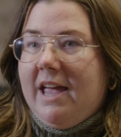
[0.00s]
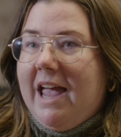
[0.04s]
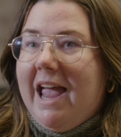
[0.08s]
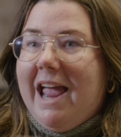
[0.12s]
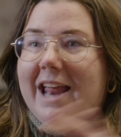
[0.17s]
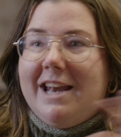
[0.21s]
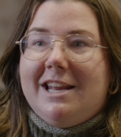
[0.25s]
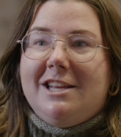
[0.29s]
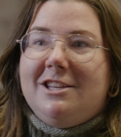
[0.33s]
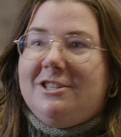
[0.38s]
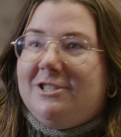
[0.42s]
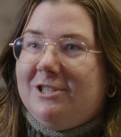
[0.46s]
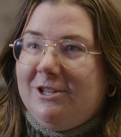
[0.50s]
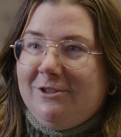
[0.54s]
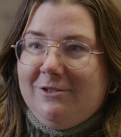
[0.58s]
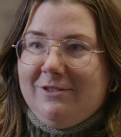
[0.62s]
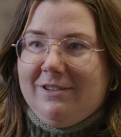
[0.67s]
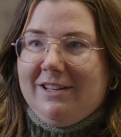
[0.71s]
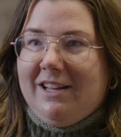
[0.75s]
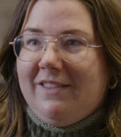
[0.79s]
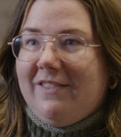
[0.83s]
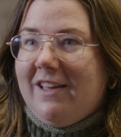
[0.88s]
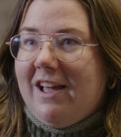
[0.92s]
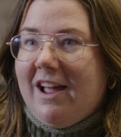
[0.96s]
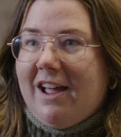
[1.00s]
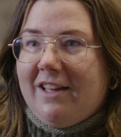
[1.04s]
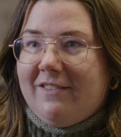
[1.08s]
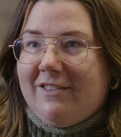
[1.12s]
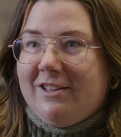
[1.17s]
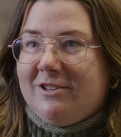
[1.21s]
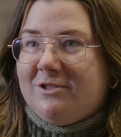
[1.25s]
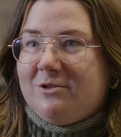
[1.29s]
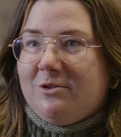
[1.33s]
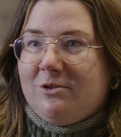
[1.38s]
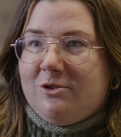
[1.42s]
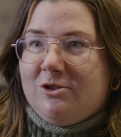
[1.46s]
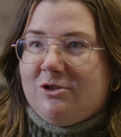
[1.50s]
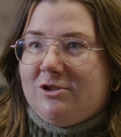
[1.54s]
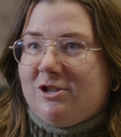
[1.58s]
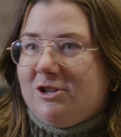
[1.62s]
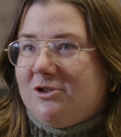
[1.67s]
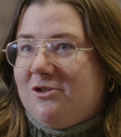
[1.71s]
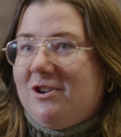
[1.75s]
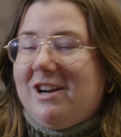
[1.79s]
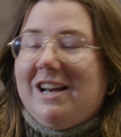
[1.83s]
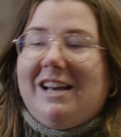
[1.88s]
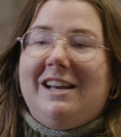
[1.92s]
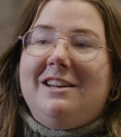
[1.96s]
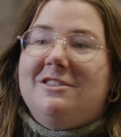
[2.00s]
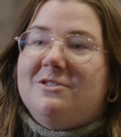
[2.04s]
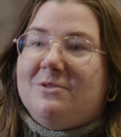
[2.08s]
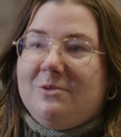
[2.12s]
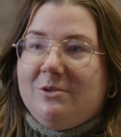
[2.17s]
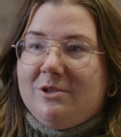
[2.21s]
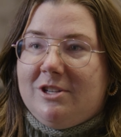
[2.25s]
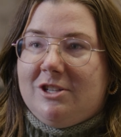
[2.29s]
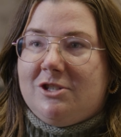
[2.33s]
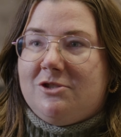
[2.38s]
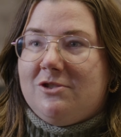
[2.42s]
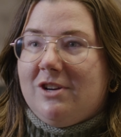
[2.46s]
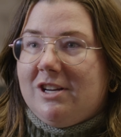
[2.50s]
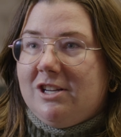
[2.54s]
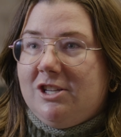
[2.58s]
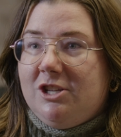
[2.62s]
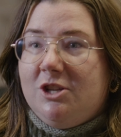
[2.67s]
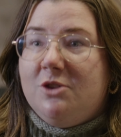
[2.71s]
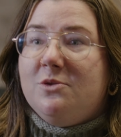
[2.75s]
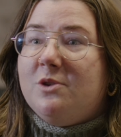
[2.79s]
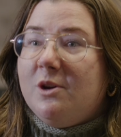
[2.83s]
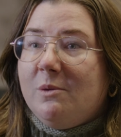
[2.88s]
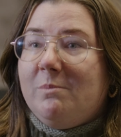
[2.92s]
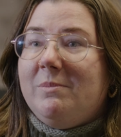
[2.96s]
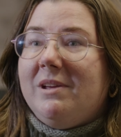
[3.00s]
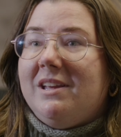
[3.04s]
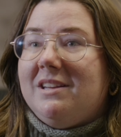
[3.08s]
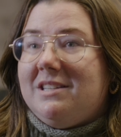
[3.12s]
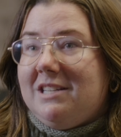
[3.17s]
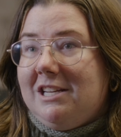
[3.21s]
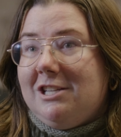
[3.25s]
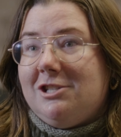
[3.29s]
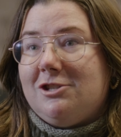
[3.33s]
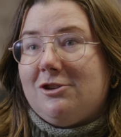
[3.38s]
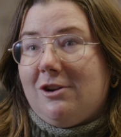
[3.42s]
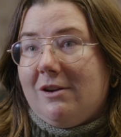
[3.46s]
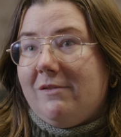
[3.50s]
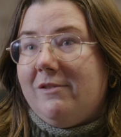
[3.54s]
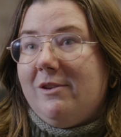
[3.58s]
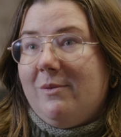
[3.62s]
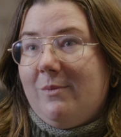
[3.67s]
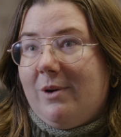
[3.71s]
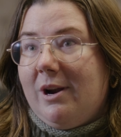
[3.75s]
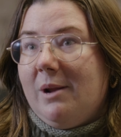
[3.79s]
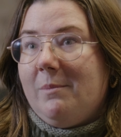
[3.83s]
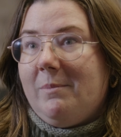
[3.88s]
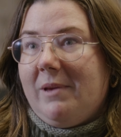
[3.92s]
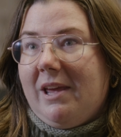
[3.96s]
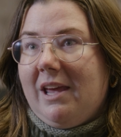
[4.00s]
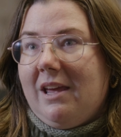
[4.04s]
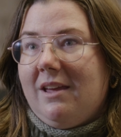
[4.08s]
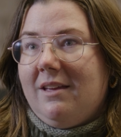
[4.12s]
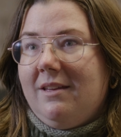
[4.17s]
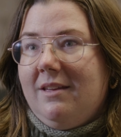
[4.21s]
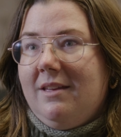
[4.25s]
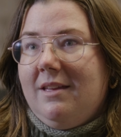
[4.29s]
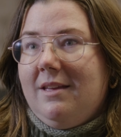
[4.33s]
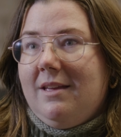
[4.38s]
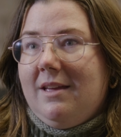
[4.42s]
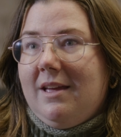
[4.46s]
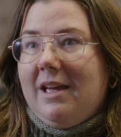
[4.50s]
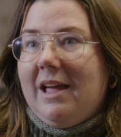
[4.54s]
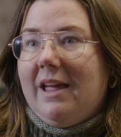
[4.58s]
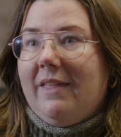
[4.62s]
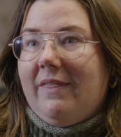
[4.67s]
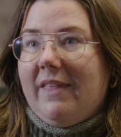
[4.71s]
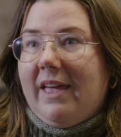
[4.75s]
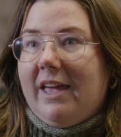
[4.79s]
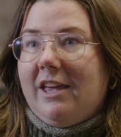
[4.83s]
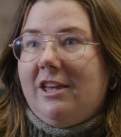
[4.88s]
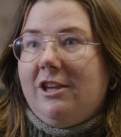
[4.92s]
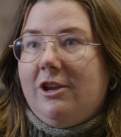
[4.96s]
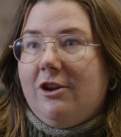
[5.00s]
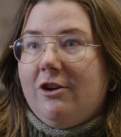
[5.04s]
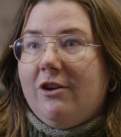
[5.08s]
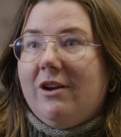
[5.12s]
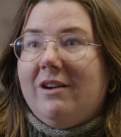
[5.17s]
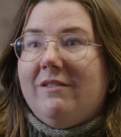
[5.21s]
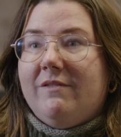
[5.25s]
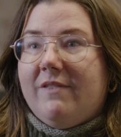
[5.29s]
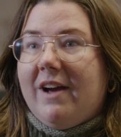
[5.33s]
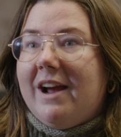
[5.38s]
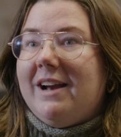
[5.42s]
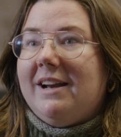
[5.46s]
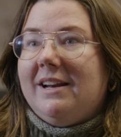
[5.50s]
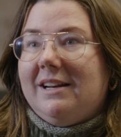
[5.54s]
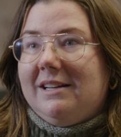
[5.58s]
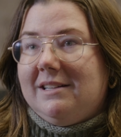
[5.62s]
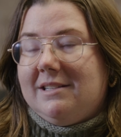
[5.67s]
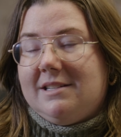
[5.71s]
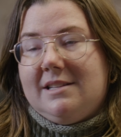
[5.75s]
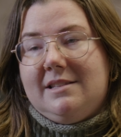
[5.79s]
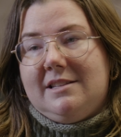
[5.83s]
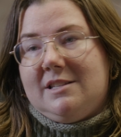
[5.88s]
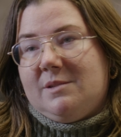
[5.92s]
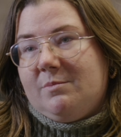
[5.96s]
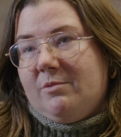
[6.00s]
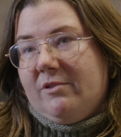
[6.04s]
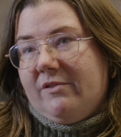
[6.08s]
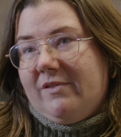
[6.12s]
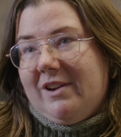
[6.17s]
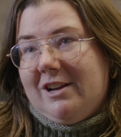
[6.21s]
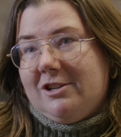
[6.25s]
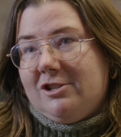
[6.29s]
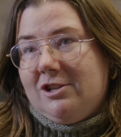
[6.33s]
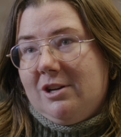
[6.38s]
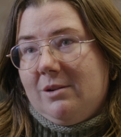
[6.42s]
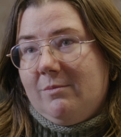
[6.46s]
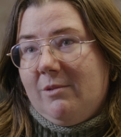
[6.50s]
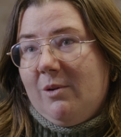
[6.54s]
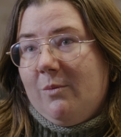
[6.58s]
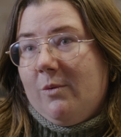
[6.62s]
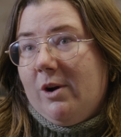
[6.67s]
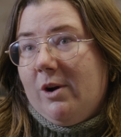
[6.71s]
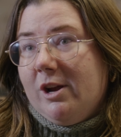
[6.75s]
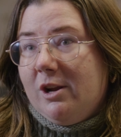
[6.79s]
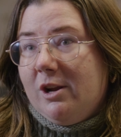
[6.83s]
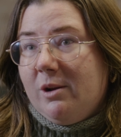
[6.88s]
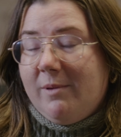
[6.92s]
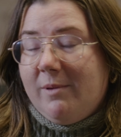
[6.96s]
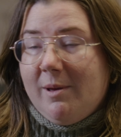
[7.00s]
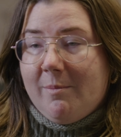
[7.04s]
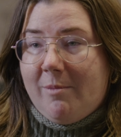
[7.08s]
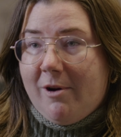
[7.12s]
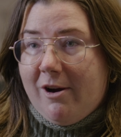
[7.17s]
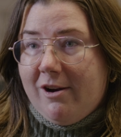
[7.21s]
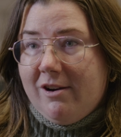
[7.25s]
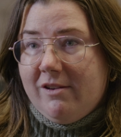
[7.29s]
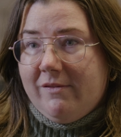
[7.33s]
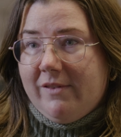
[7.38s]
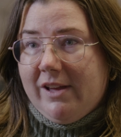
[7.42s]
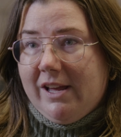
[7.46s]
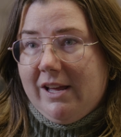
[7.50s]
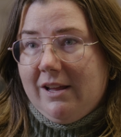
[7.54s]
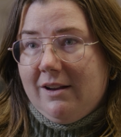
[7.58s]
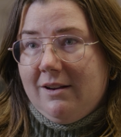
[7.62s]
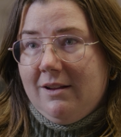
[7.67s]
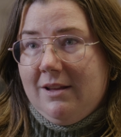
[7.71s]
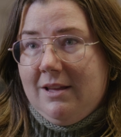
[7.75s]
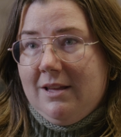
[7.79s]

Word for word: any student in the Highline School District or any school district, you could be a teacher if you want to be. Yes. And like you're invited into this profession and we want you to be a part of it.